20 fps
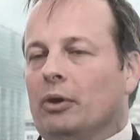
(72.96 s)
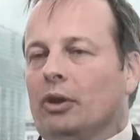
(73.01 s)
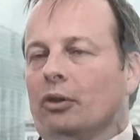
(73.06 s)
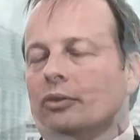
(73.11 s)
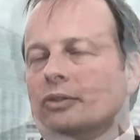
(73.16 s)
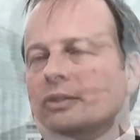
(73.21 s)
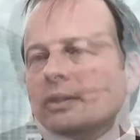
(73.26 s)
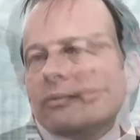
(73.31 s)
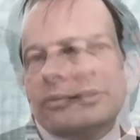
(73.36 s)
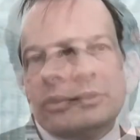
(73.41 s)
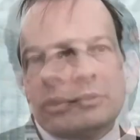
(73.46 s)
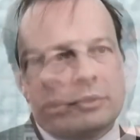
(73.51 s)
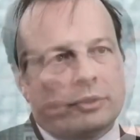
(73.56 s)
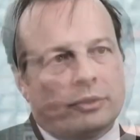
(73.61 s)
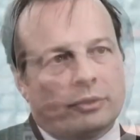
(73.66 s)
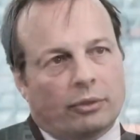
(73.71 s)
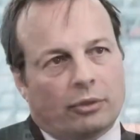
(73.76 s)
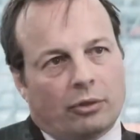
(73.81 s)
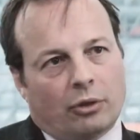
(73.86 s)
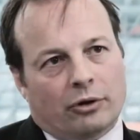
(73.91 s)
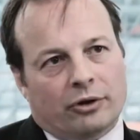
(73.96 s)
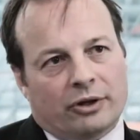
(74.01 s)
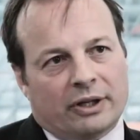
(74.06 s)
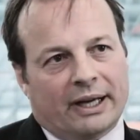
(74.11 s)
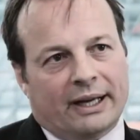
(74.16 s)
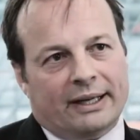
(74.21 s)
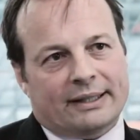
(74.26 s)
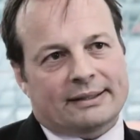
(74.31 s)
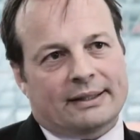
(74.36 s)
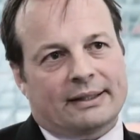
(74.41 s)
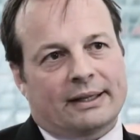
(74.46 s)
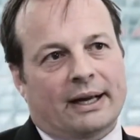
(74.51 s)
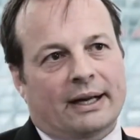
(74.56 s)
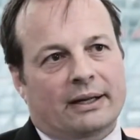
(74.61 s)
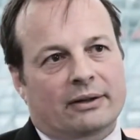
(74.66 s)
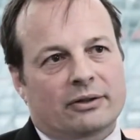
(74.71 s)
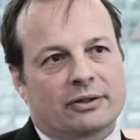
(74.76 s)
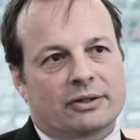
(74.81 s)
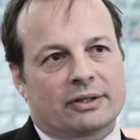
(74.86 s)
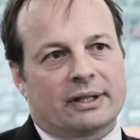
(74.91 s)
Because if you in your context and
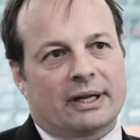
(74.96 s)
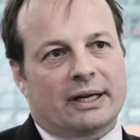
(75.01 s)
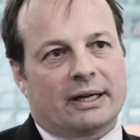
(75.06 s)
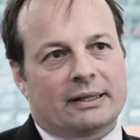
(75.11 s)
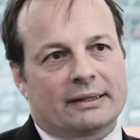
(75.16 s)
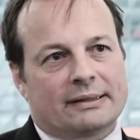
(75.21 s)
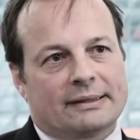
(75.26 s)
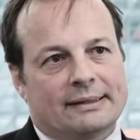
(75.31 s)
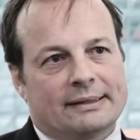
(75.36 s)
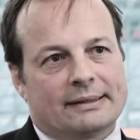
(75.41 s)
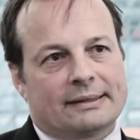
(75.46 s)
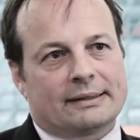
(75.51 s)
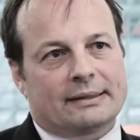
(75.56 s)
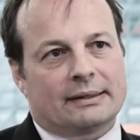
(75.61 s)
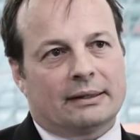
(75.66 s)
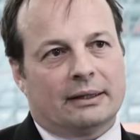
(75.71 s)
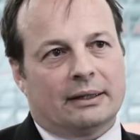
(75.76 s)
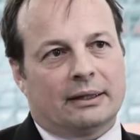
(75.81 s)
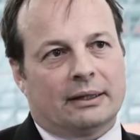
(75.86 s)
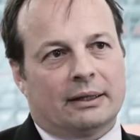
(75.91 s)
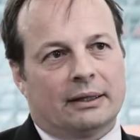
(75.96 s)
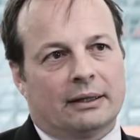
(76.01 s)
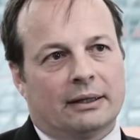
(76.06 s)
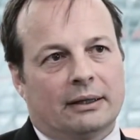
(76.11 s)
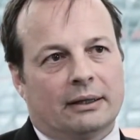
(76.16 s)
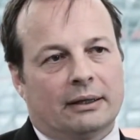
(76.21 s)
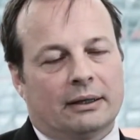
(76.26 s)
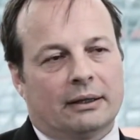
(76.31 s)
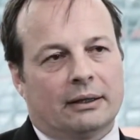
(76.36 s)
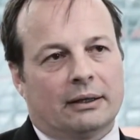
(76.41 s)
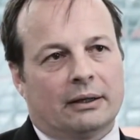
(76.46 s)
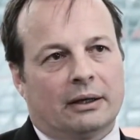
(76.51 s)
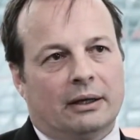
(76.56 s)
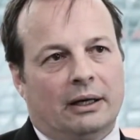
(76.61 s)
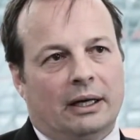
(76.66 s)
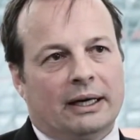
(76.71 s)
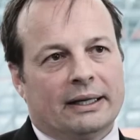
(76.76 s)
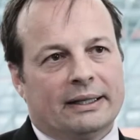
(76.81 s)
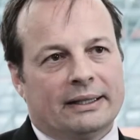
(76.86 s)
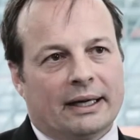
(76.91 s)
actors analysis
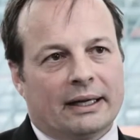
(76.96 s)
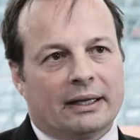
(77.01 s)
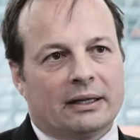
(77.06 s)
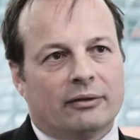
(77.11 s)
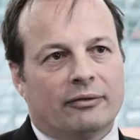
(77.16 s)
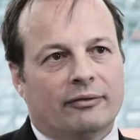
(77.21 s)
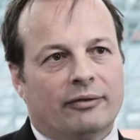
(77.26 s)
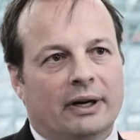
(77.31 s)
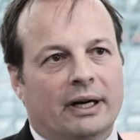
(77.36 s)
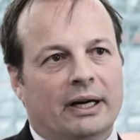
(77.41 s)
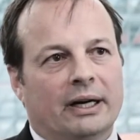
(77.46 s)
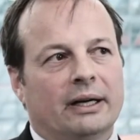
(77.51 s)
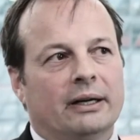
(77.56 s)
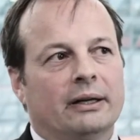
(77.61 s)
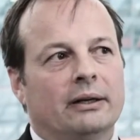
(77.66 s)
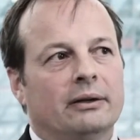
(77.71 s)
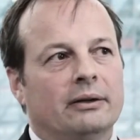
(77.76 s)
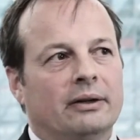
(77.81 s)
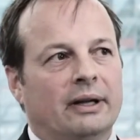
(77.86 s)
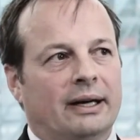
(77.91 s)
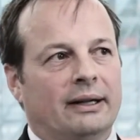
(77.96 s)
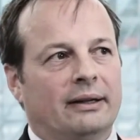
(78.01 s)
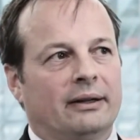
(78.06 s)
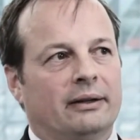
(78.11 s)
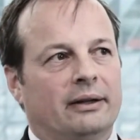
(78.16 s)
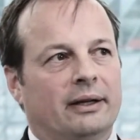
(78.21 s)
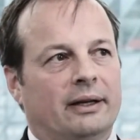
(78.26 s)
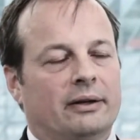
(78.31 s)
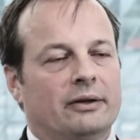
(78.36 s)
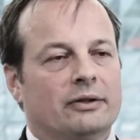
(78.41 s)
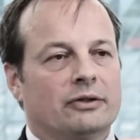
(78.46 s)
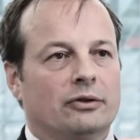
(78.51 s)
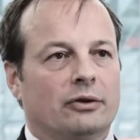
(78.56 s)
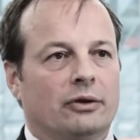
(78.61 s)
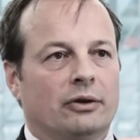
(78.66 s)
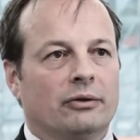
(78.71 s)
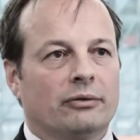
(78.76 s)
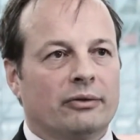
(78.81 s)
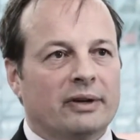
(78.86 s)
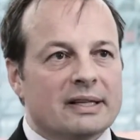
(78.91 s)
identify that there are
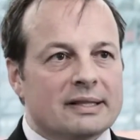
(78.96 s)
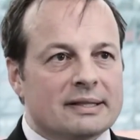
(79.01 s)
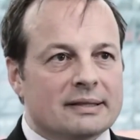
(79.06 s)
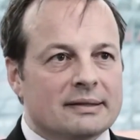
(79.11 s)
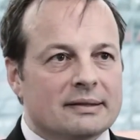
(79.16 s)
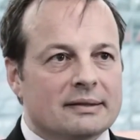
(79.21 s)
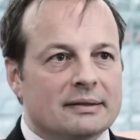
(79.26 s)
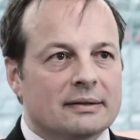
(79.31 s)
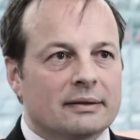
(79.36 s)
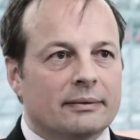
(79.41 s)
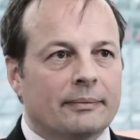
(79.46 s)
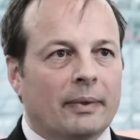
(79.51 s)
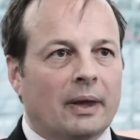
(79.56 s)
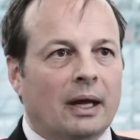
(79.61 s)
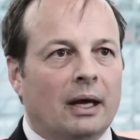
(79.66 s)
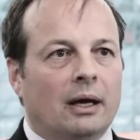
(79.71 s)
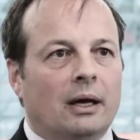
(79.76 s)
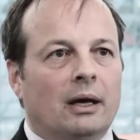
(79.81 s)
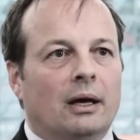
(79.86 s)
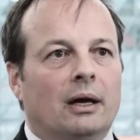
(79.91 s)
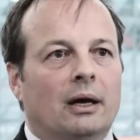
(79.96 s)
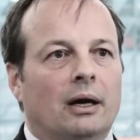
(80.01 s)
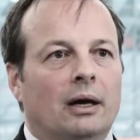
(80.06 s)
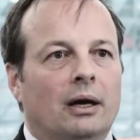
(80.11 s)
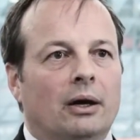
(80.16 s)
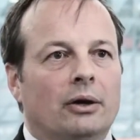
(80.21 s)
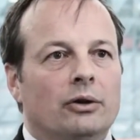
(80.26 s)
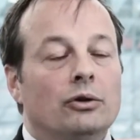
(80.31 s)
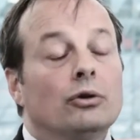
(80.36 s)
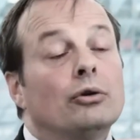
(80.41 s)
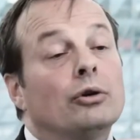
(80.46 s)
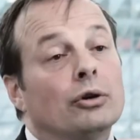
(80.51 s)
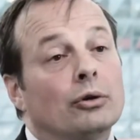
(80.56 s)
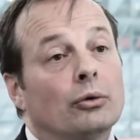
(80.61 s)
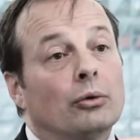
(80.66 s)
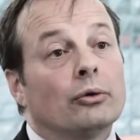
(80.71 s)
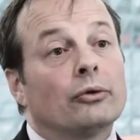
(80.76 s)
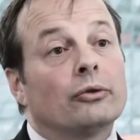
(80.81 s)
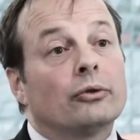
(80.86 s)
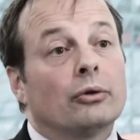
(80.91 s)
certain risks, you
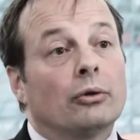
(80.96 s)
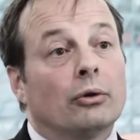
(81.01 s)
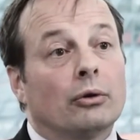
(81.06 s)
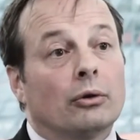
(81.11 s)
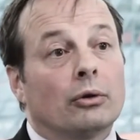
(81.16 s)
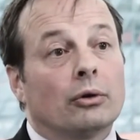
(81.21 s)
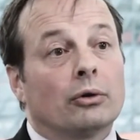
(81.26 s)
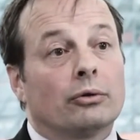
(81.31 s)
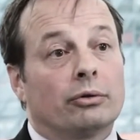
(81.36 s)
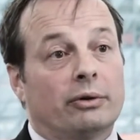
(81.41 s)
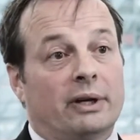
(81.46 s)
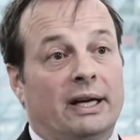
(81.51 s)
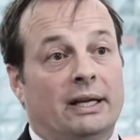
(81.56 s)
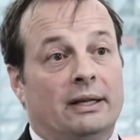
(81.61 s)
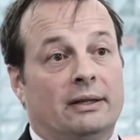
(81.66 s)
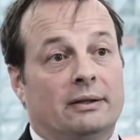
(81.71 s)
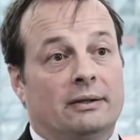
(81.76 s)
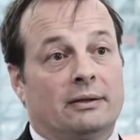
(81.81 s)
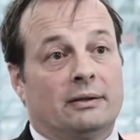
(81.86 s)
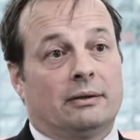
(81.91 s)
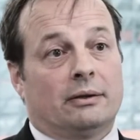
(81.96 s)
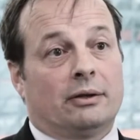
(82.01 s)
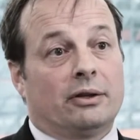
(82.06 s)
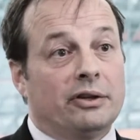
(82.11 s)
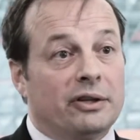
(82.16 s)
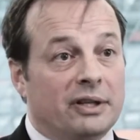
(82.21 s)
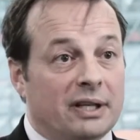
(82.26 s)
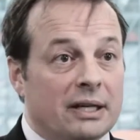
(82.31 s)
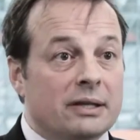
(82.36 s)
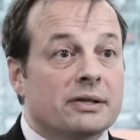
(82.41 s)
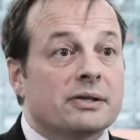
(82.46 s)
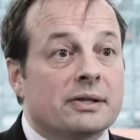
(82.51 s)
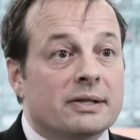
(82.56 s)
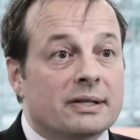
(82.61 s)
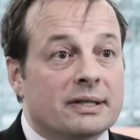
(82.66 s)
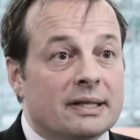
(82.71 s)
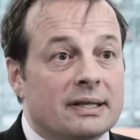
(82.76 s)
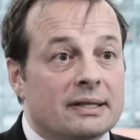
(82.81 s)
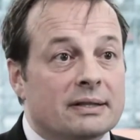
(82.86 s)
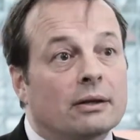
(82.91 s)
can also create
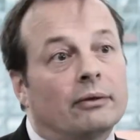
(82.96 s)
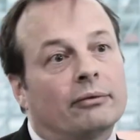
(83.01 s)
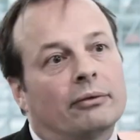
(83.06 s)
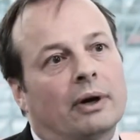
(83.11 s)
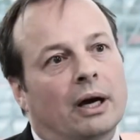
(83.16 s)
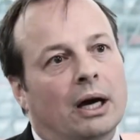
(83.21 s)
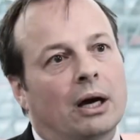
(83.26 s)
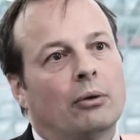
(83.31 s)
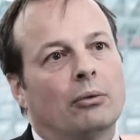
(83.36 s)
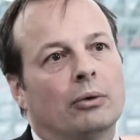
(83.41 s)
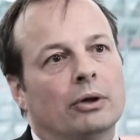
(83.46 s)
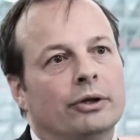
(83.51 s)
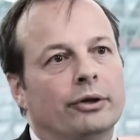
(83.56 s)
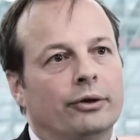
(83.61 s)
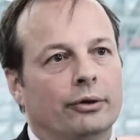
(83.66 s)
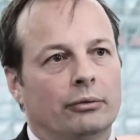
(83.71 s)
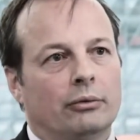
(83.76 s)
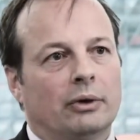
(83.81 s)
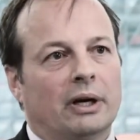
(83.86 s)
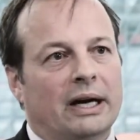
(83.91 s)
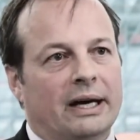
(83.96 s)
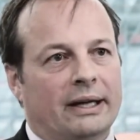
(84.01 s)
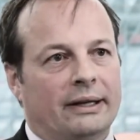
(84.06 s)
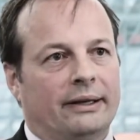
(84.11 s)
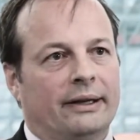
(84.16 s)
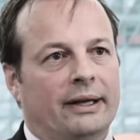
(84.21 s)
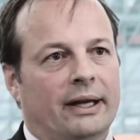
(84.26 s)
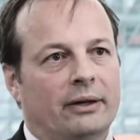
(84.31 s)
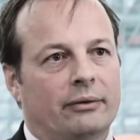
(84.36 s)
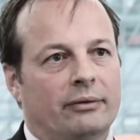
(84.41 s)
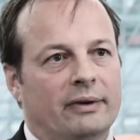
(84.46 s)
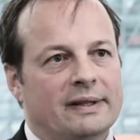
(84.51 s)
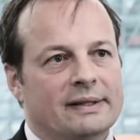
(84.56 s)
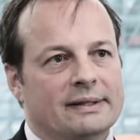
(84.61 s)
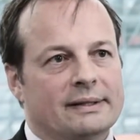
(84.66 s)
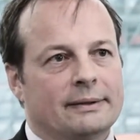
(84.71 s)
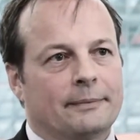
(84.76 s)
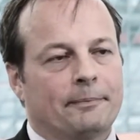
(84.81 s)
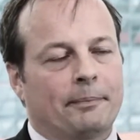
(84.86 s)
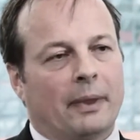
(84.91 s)
contingencies of how will you handle that
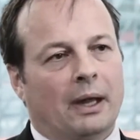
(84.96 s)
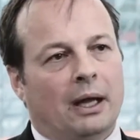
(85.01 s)
risk.